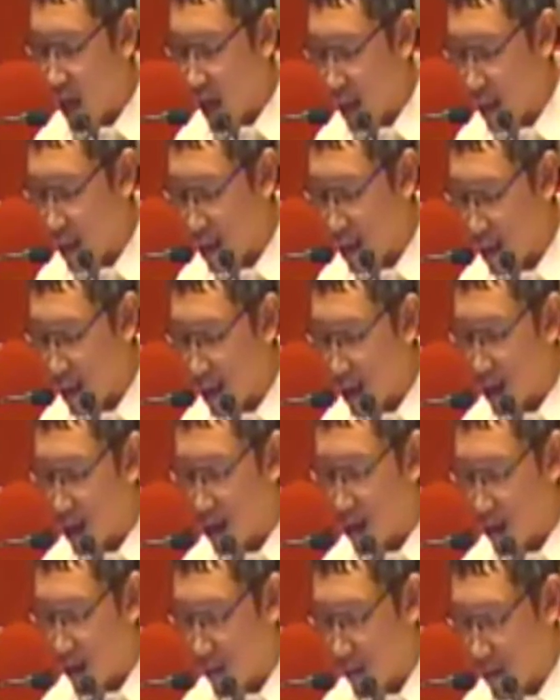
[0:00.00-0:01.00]
and killed
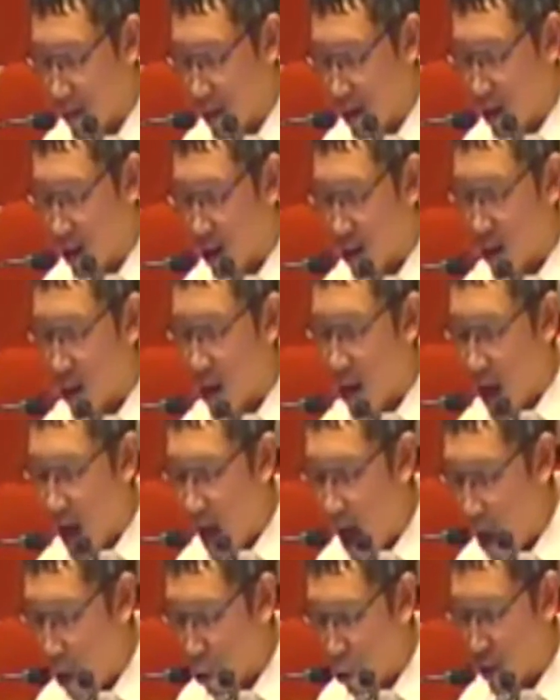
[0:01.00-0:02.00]
civilians
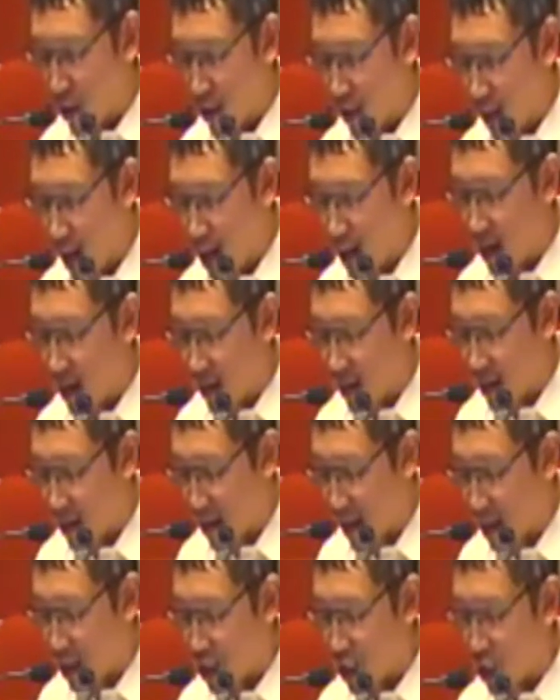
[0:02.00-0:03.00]
outside the
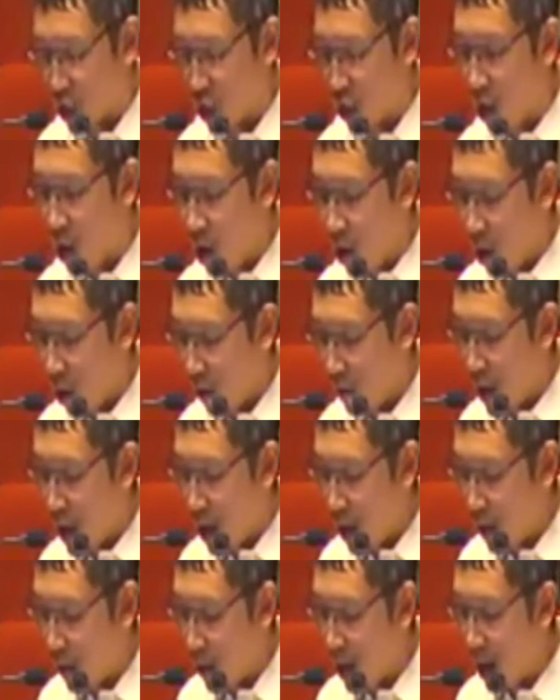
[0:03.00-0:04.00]
sanction of the
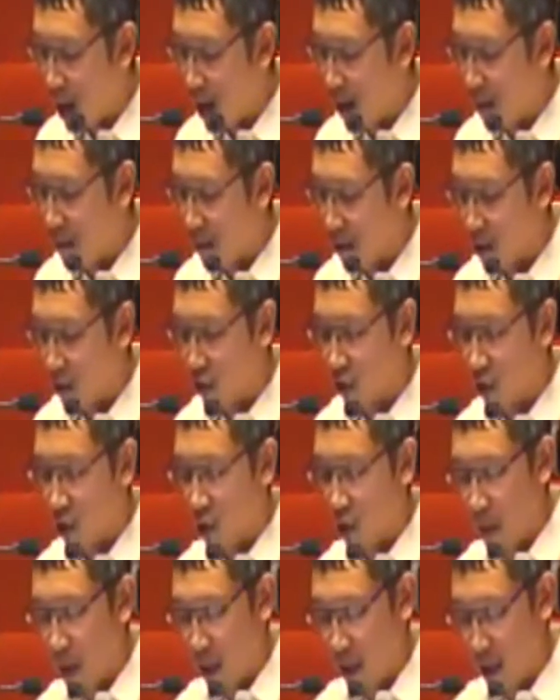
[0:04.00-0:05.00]
MILF Central
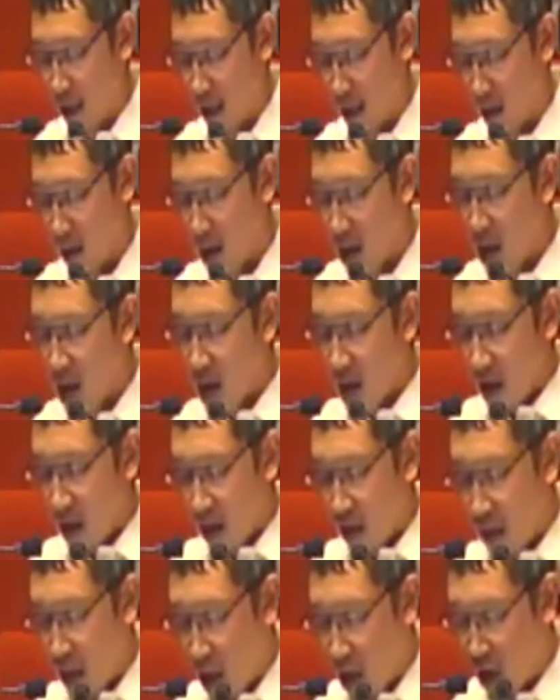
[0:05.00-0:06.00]
Committee.
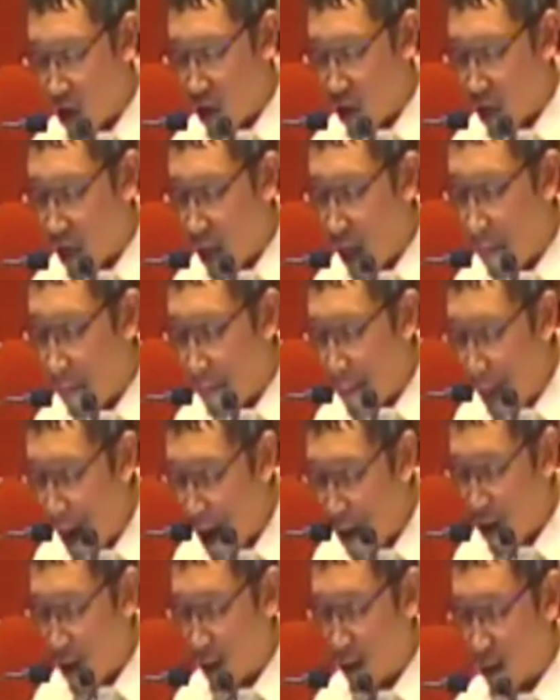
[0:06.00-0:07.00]
There is an
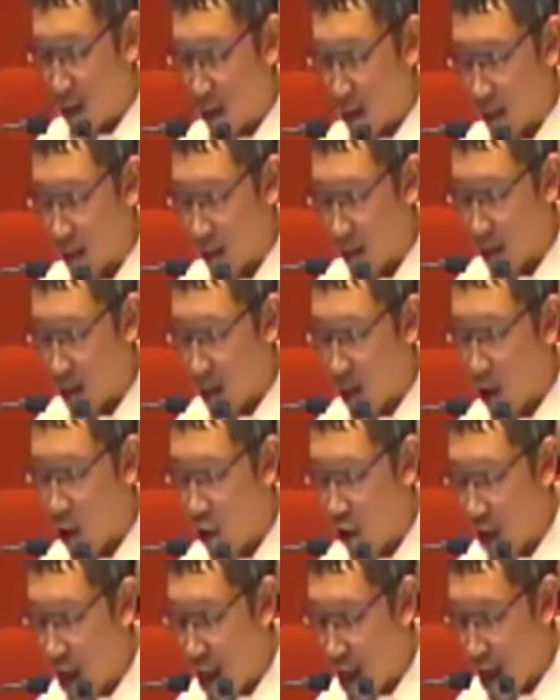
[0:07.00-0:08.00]
apparent
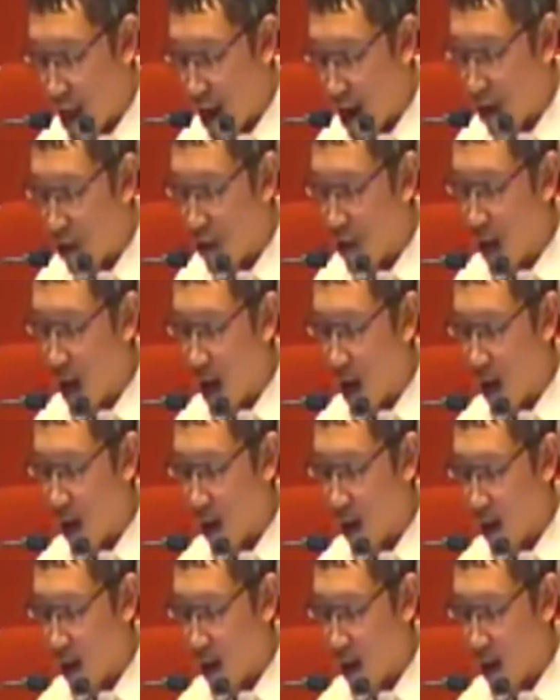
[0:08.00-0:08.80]
gray area